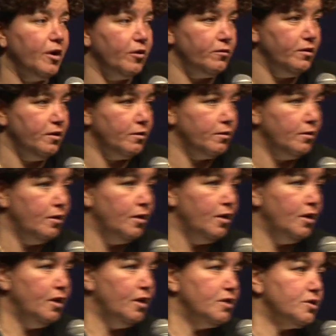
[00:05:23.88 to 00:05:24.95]
out there.
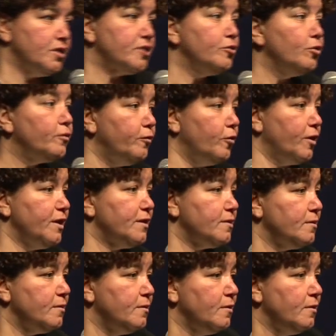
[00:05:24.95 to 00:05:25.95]
Just look for it.